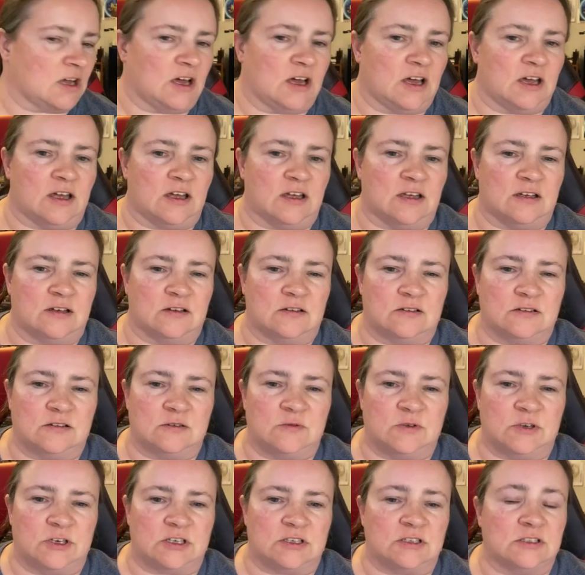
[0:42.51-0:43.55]
I only
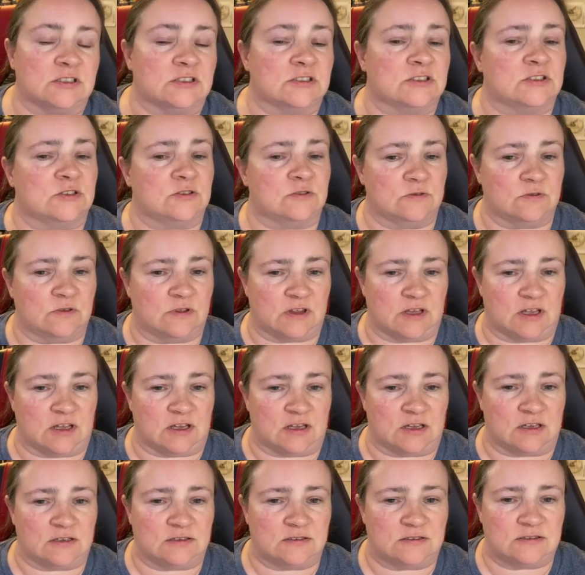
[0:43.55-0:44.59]
worked on 2
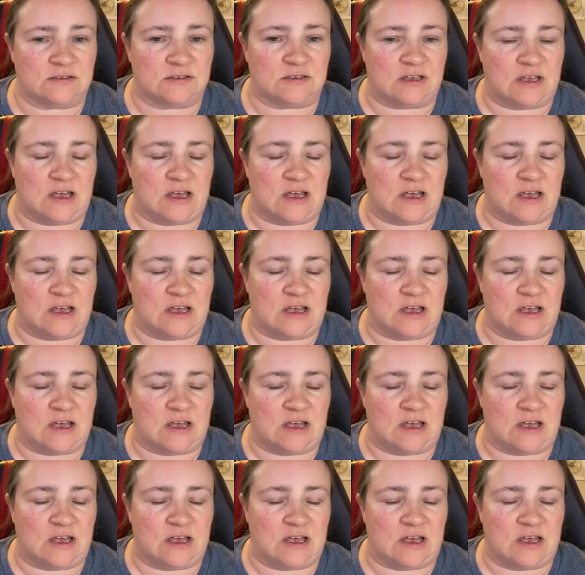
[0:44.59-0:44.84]
things.